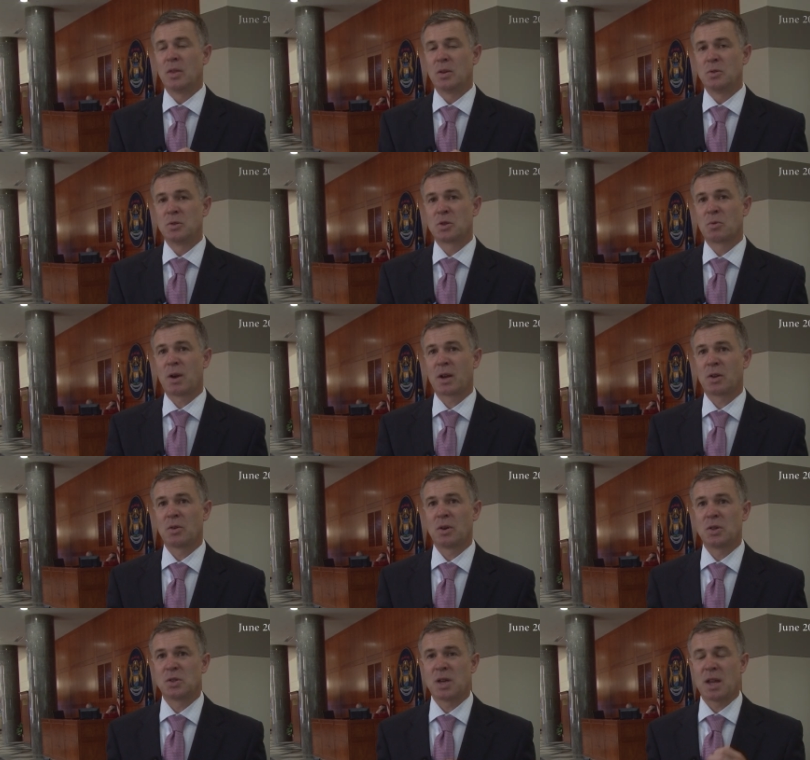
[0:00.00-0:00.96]
the news director
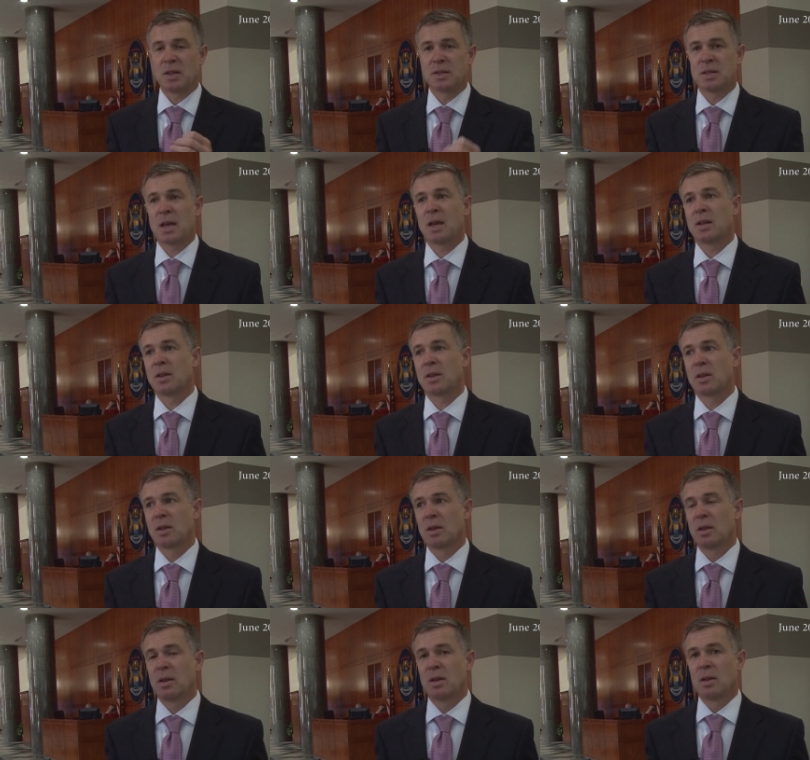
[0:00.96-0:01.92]
at Channel ten
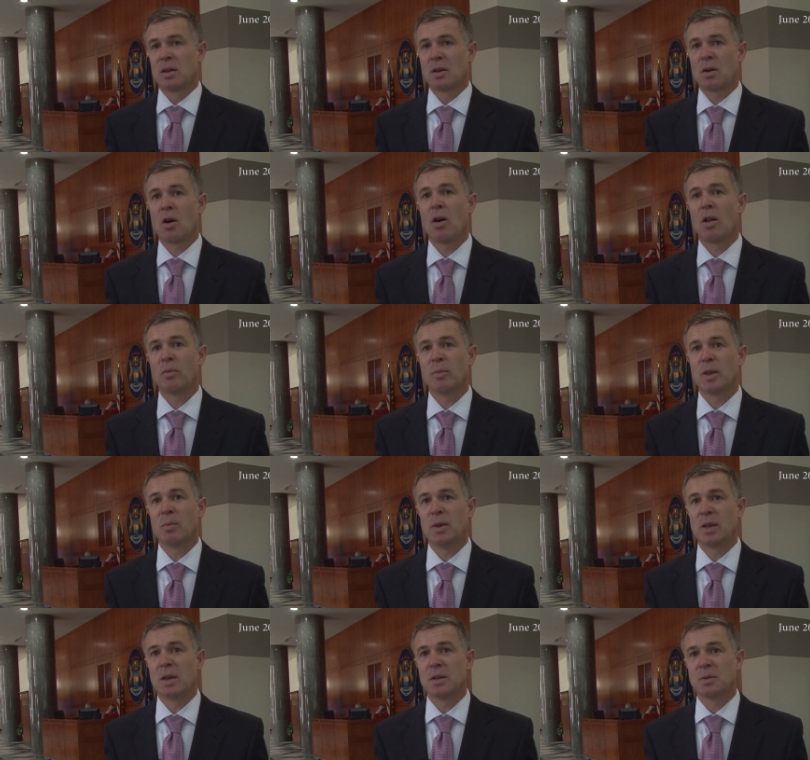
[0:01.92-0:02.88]
called me
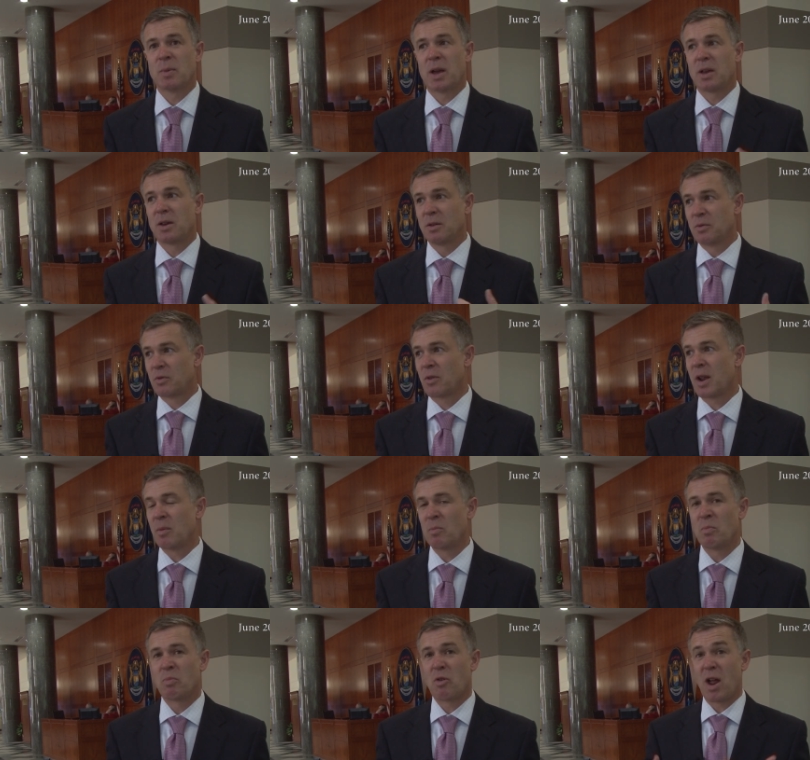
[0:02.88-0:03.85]
because my good
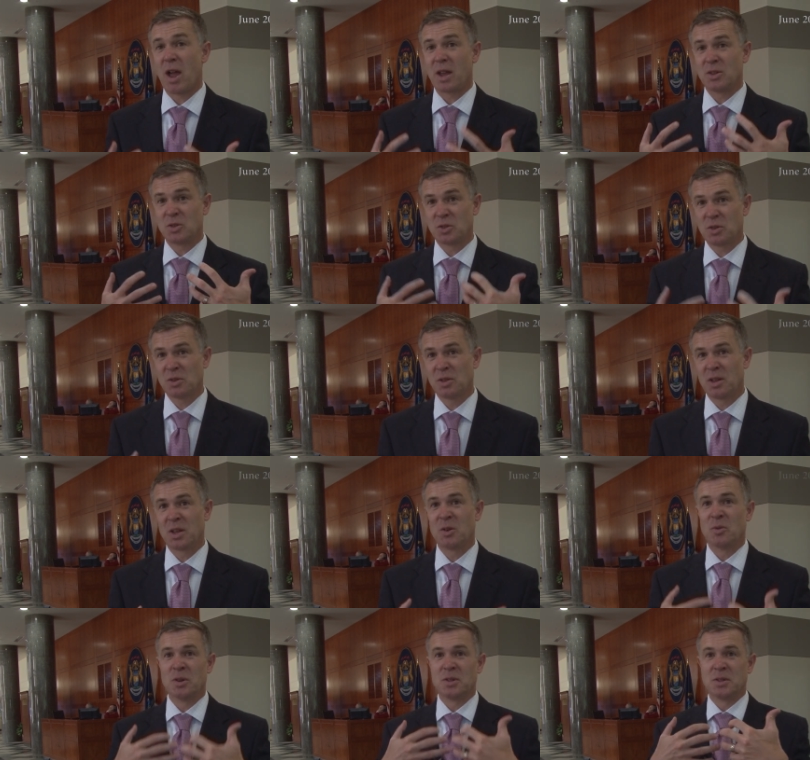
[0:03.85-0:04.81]
friend Brian Sterling,
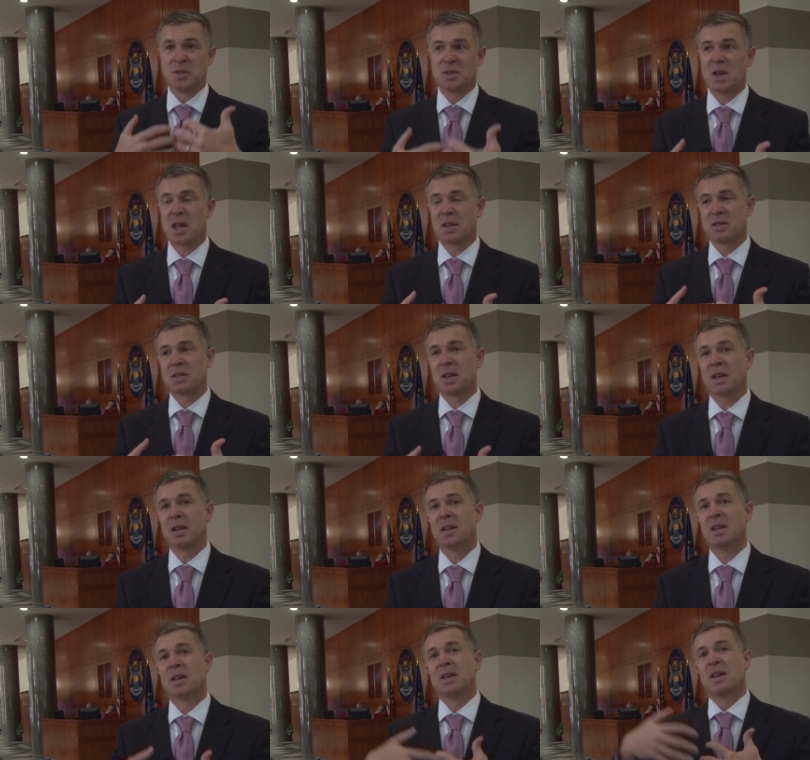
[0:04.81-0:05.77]
who was at Channel ten,
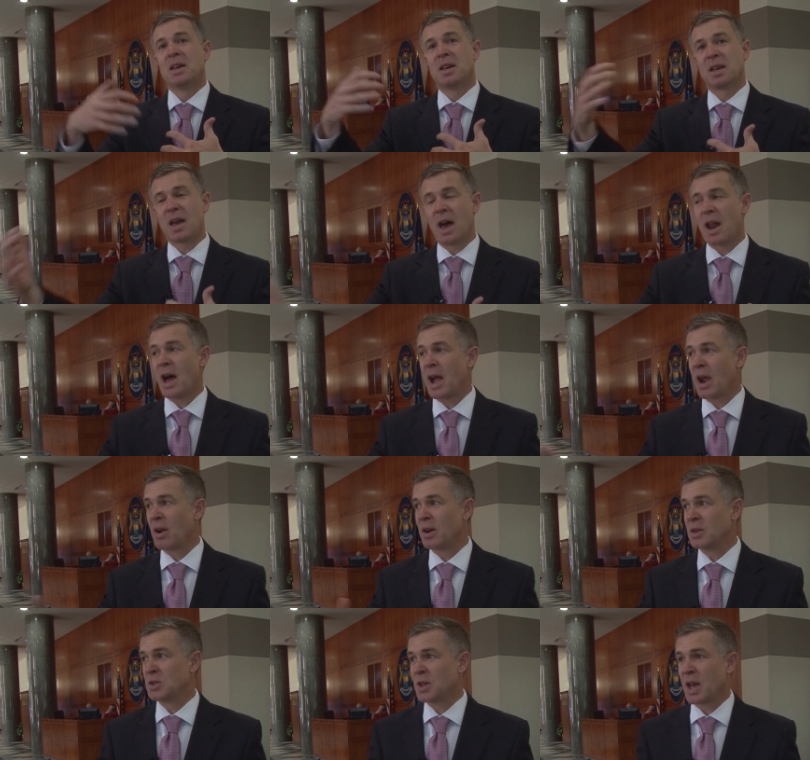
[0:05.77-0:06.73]
got hired
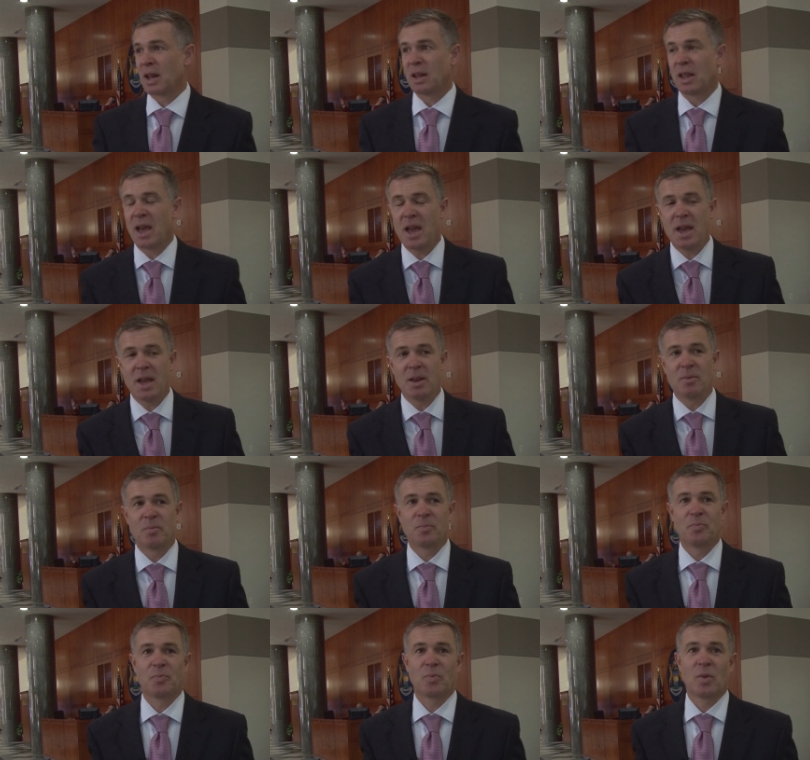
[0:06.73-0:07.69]
at Channel eight,
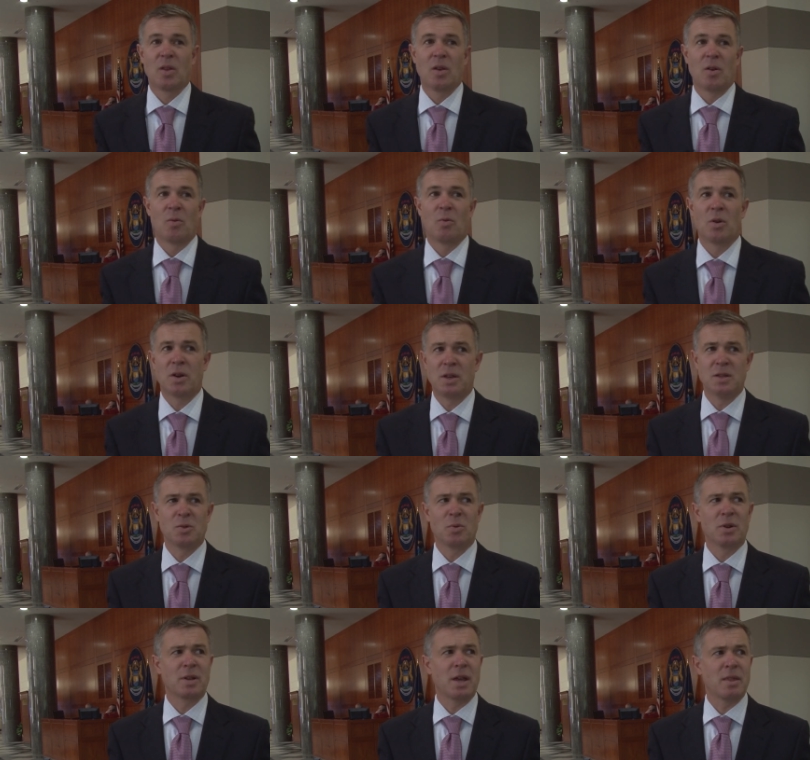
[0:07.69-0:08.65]
where he's
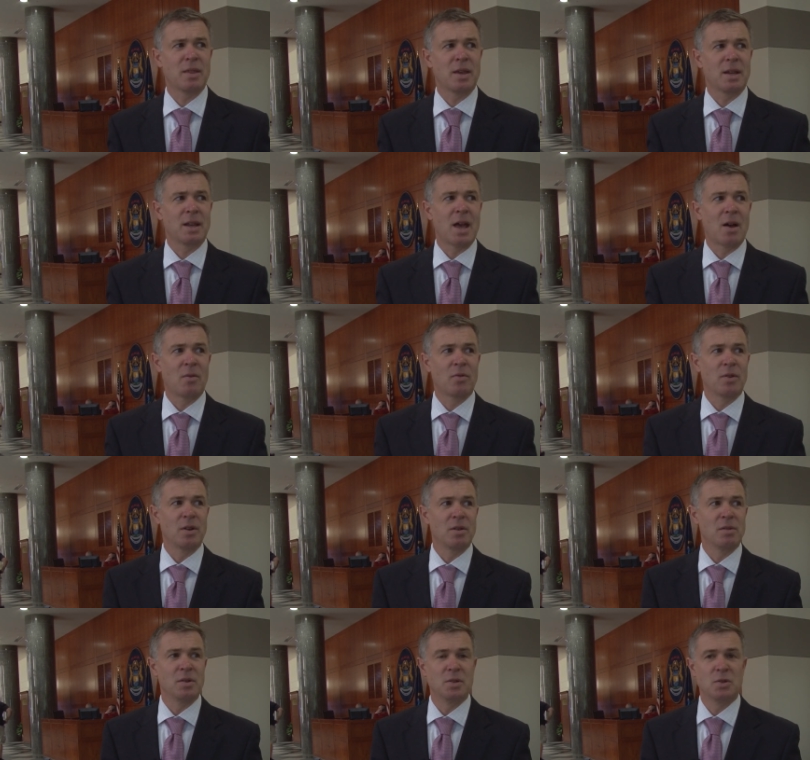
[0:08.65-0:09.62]
worked, I think, now for
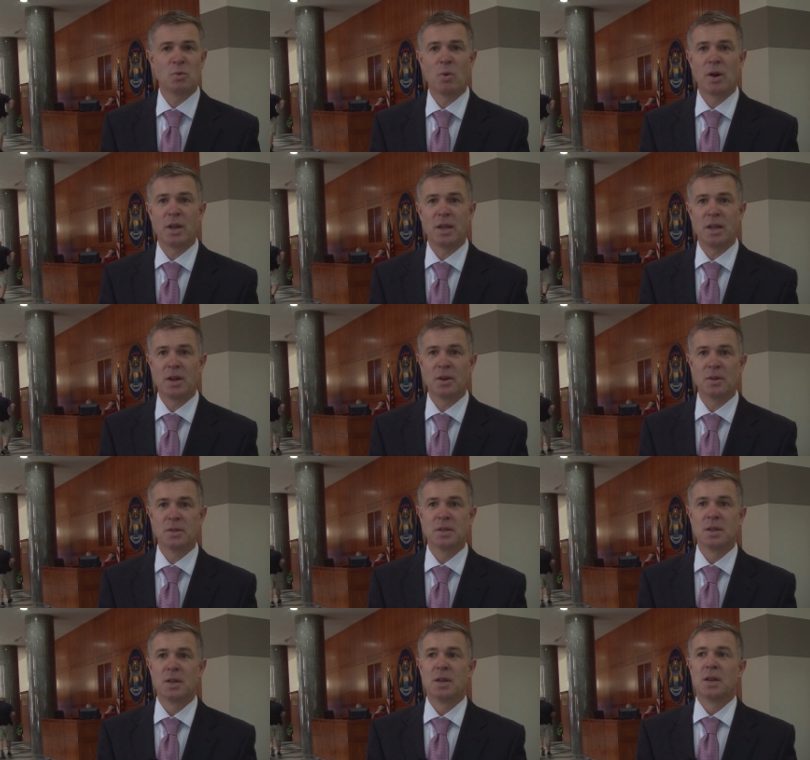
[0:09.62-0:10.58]
nearly twenty years.